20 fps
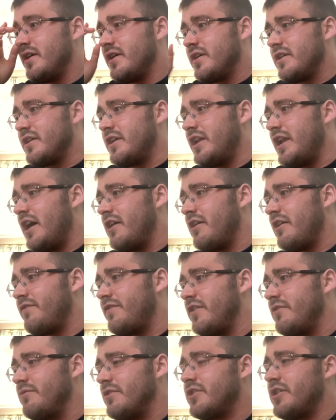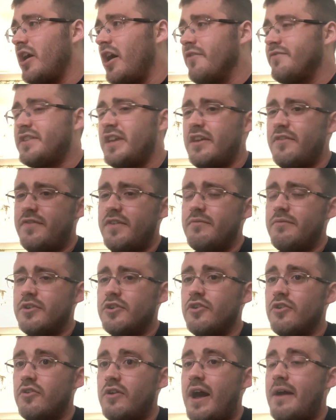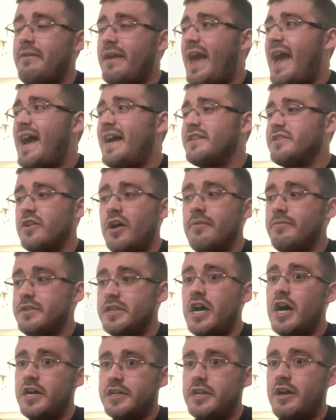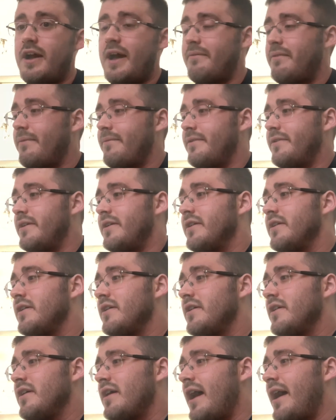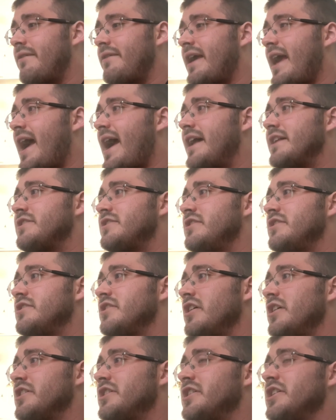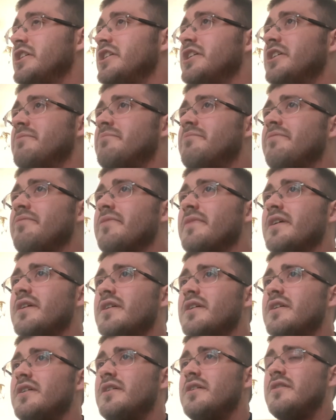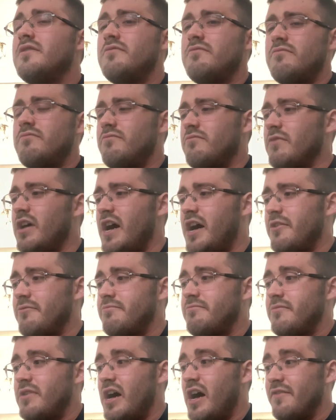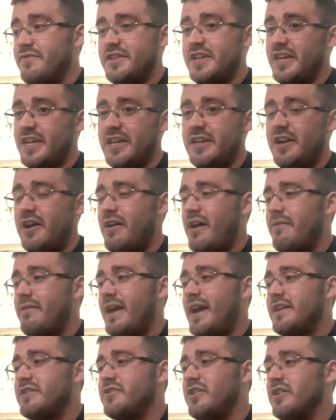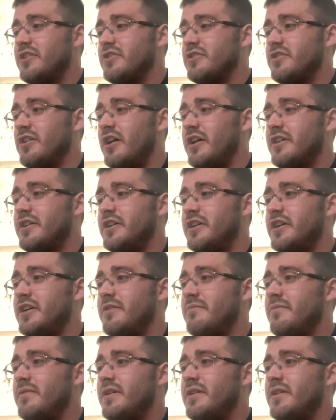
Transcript: You know, if you recall how he acts, obviously, I know how he acts. He's like a... Well, obviously, you know how he acts, like, it's like, I